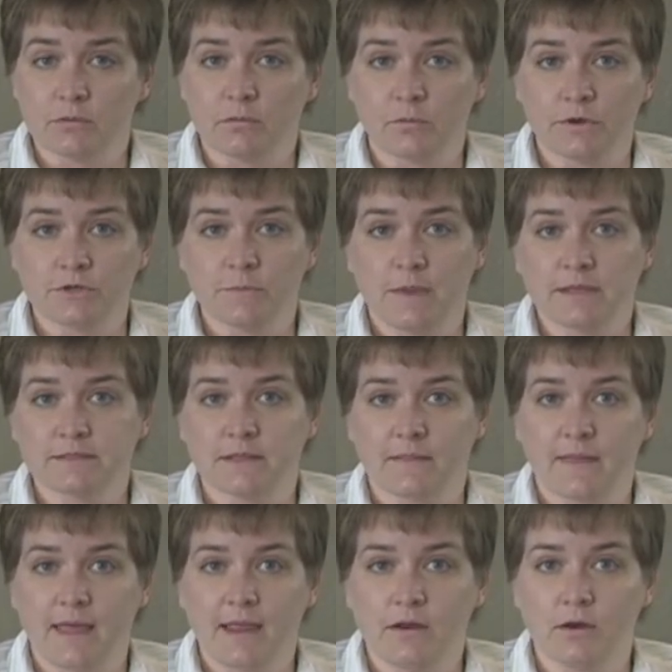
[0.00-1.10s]
which means that
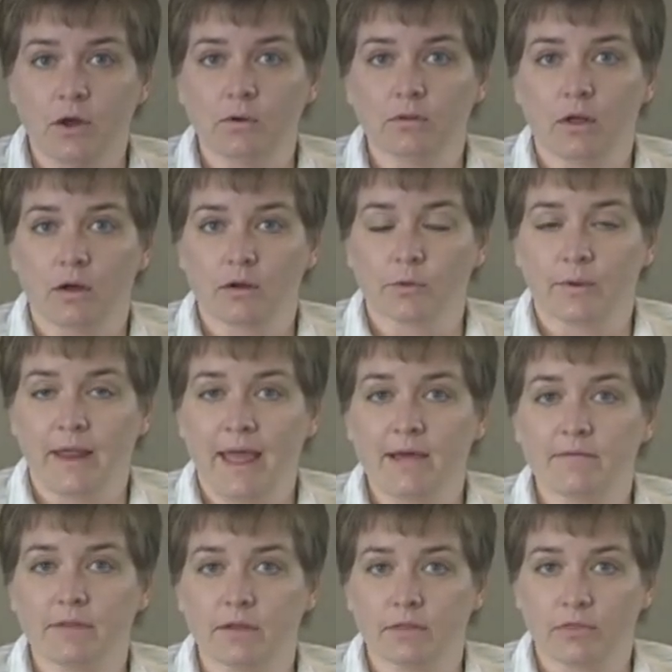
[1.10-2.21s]
they no longer would
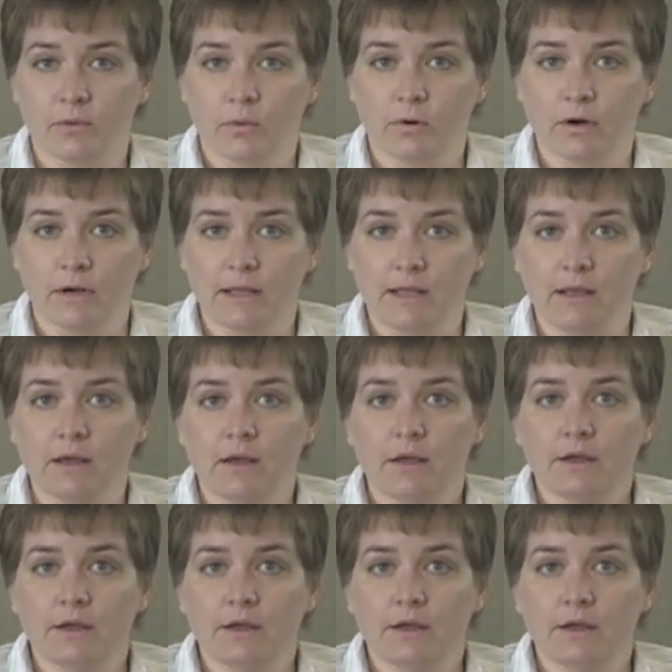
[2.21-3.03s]
have the authority